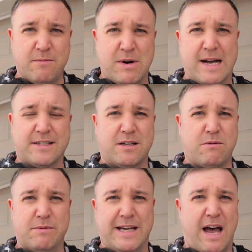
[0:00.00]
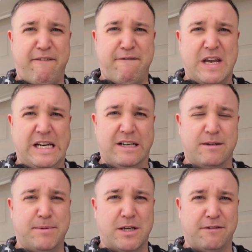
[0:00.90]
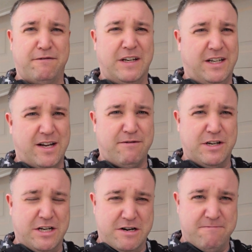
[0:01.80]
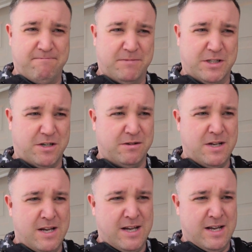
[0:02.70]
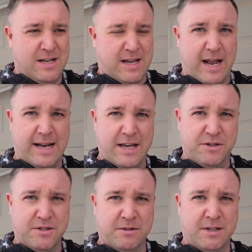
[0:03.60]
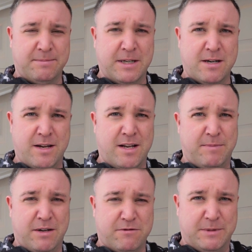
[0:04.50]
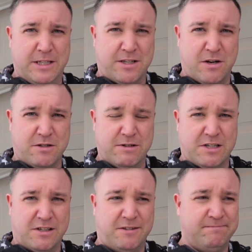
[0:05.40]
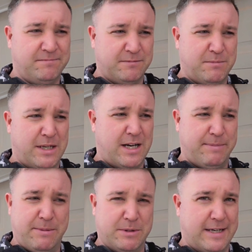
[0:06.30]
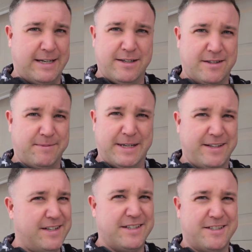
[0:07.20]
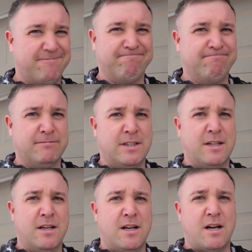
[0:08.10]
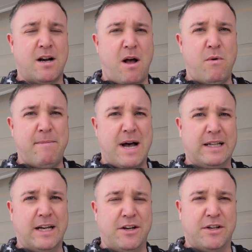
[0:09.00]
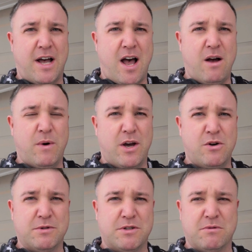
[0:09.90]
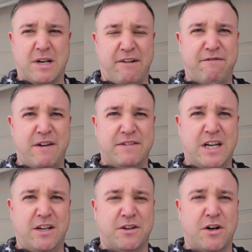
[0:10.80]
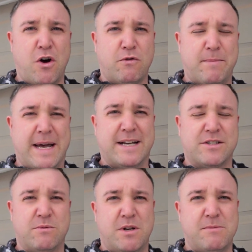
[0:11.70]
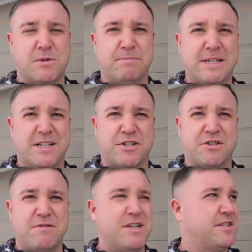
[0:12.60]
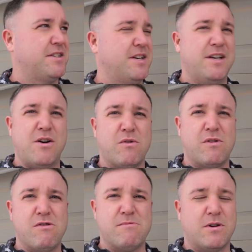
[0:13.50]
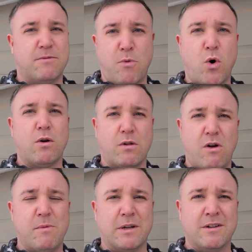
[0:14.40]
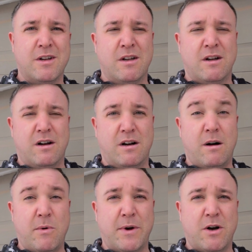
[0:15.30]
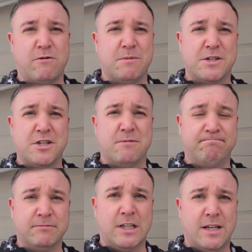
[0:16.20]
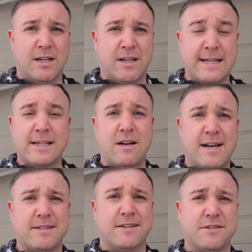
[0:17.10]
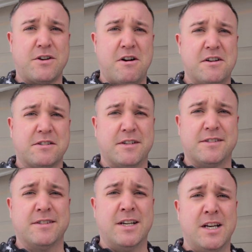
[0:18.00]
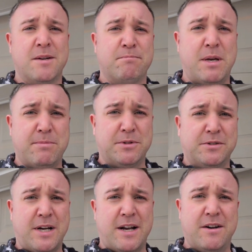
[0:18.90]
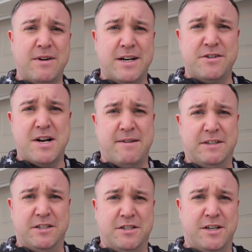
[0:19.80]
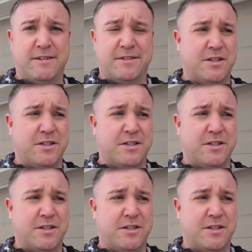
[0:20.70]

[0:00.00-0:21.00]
Nebraska where we got feet upon feet every year. So kind of got used to it up there, and being from the East Coast originally. But people out here, man, I went by a lady on the highway who was doing like 15 on an overpass on one of the most busiest streets in Oklahoma, or Moore, Oklahoma, on my way home from the gym. And that's how accidents are caused, because people do not know how to drive in this shit.